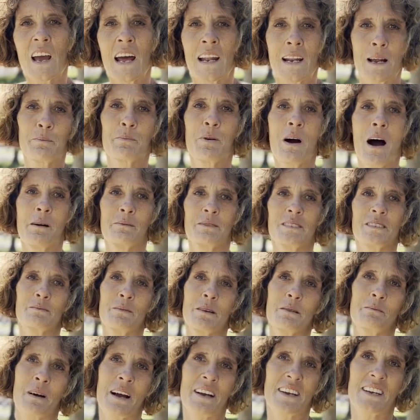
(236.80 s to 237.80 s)
And I promised
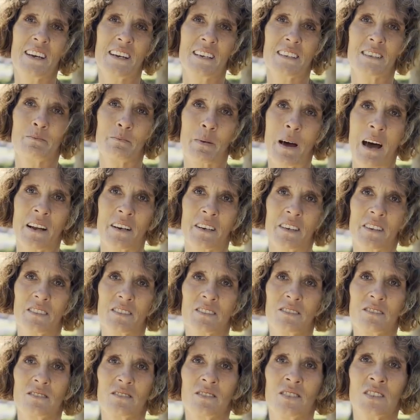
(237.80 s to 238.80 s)
to make my kids better, you
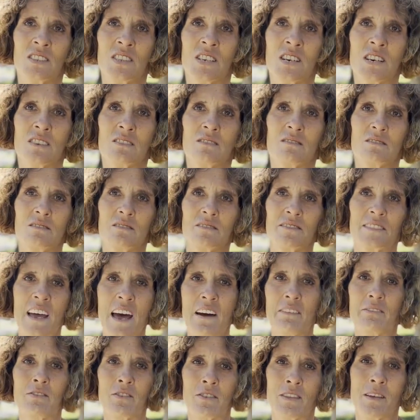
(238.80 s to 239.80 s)
know,
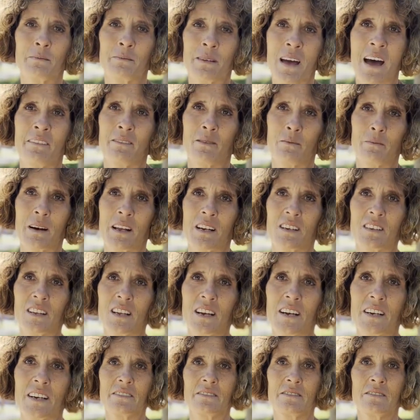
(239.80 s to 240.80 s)
for them to have a better
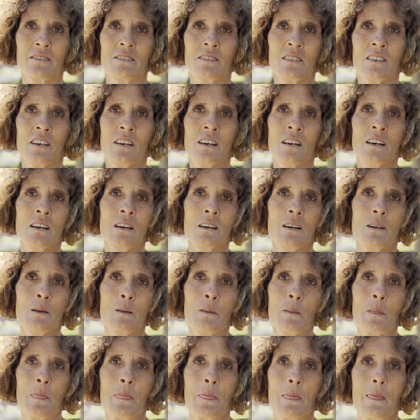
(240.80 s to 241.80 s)
life. you ever married?
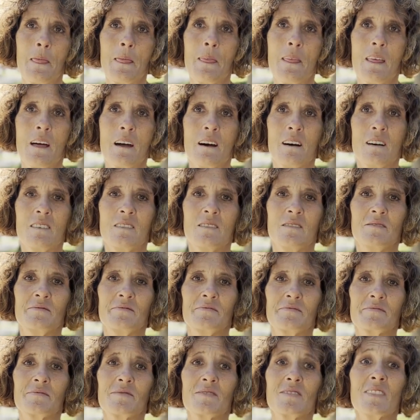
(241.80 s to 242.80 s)
What was your relationship
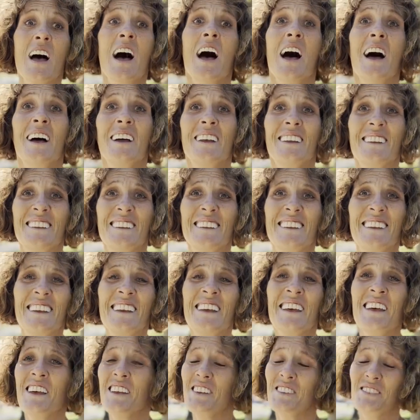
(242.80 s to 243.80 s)
status? Are you married
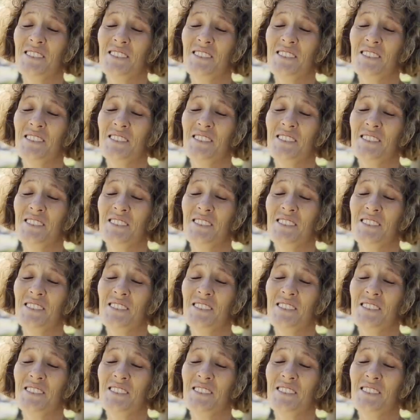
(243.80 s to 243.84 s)
now?